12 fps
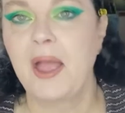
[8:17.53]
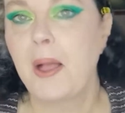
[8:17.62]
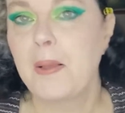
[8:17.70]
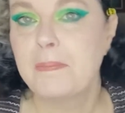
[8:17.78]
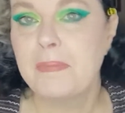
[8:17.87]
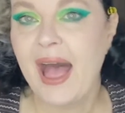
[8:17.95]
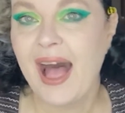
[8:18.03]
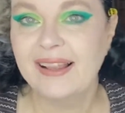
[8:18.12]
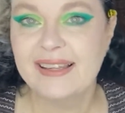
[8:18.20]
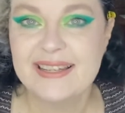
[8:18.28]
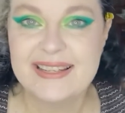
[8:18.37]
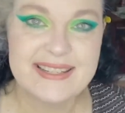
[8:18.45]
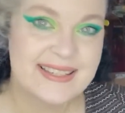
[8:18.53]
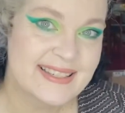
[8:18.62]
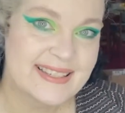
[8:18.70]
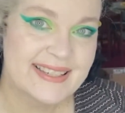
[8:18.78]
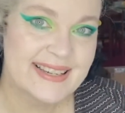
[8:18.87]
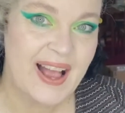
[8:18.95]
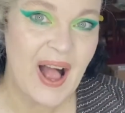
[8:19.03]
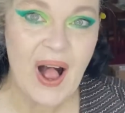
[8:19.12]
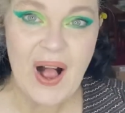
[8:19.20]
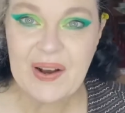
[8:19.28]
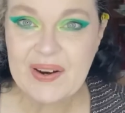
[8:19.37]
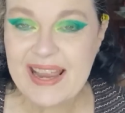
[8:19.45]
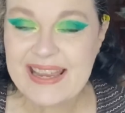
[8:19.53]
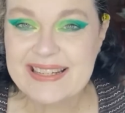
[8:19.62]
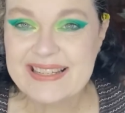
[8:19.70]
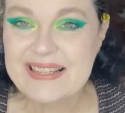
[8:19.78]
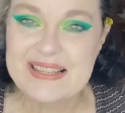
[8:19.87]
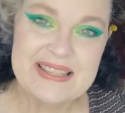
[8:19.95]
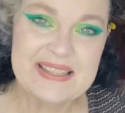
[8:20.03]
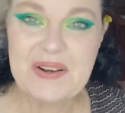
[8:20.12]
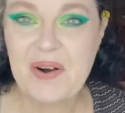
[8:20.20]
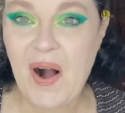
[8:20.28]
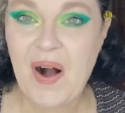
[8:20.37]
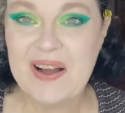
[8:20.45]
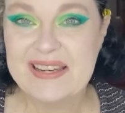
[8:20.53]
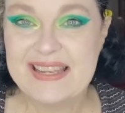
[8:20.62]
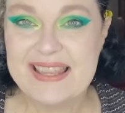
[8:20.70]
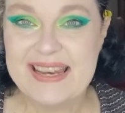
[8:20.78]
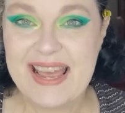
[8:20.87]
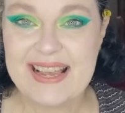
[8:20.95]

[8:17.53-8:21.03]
Palette. All right, so on to the next